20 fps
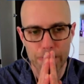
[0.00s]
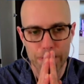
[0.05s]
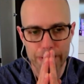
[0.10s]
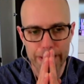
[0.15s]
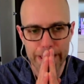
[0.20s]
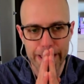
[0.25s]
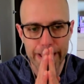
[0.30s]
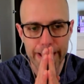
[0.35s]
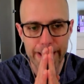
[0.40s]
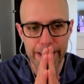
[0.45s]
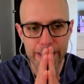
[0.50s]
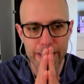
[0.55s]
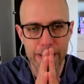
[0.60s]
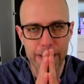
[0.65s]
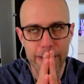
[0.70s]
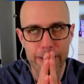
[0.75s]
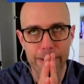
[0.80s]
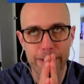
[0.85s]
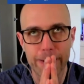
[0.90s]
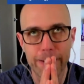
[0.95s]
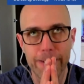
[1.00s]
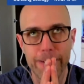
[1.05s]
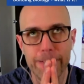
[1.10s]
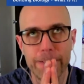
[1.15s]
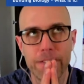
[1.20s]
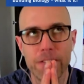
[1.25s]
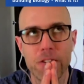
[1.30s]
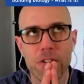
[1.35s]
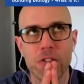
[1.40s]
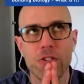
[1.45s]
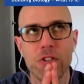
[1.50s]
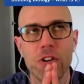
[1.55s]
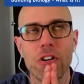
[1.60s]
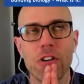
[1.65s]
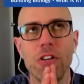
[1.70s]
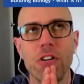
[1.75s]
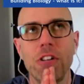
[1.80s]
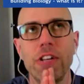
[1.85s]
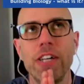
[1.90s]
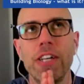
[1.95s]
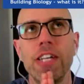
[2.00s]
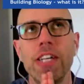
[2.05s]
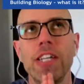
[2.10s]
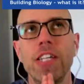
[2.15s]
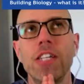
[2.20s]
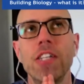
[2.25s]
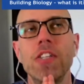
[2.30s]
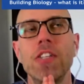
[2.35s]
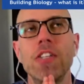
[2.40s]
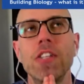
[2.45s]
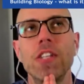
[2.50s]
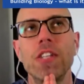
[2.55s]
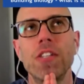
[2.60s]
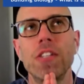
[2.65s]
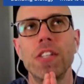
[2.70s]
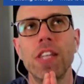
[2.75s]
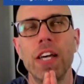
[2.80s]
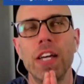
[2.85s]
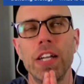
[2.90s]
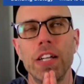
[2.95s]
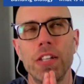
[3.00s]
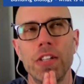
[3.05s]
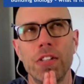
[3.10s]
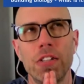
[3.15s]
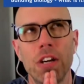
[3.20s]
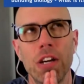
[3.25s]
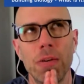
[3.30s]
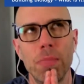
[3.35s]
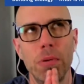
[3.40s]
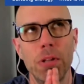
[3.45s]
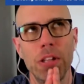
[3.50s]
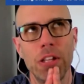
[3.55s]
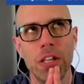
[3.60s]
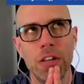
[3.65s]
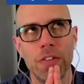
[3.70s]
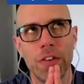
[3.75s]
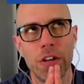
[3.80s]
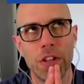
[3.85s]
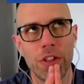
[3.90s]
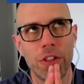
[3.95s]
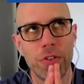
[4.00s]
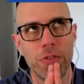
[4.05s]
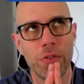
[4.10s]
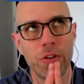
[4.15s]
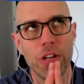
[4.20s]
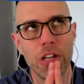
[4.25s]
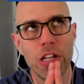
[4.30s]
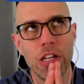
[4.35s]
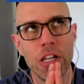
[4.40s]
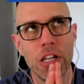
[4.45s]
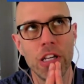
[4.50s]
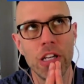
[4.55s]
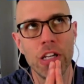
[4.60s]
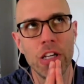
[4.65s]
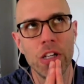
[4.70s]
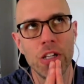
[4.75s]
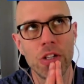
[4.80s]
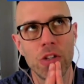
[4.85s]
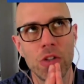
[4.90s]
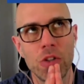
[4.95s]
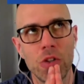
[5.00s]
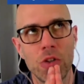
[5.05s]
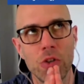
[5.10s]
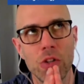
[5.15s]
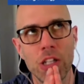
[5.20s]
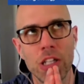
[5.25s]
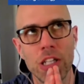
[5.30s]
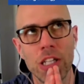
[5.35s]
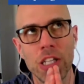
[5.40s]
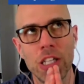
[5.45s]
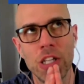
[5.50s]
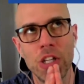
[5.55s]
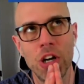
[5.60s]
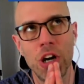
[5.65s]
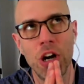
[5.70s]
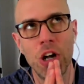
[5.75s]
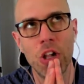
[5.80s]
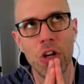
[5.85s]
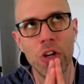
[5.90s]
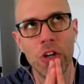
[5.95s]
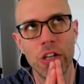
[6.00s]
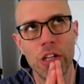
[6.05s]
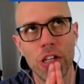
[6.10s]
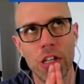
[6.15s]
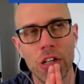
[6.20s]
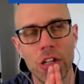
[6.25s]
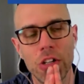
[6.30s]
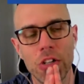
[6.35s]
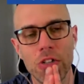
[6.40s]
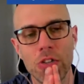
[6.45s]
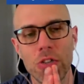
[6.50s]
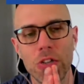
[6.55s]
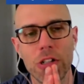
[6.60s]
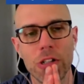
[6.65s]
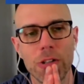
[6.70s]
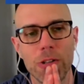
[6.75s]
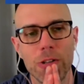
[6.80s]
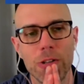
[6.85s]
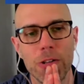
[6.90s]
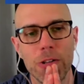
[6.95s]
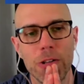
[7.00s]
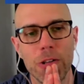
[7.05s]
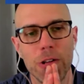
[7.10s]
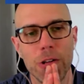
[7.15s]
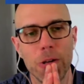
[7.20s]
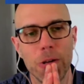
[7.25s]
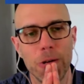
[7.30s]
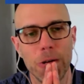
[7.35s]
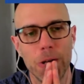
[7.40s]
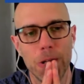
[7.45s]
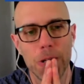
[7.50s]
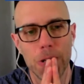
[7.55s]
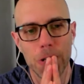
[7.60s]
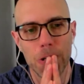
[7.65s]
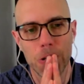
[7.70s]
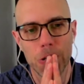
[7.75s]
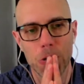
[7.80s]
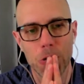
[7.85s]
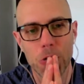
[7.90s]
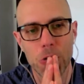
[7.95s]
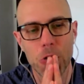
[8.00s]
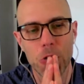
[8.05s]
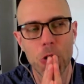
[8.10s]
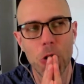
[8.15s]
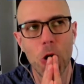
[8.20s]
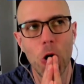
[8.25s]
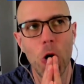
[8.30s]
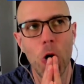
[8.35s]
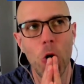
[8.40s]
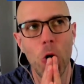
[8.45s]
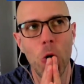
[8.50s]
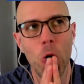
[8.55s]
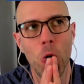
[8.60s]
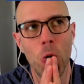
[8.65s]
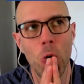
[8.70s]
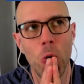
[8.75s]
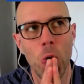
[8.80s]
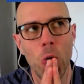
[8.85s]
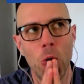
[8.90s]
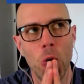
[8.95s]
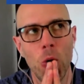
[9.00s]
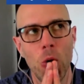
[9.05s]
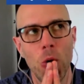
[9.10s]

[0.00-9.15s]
Yeah, the struggle is that it's, I believe, a $3 trillion industry. So,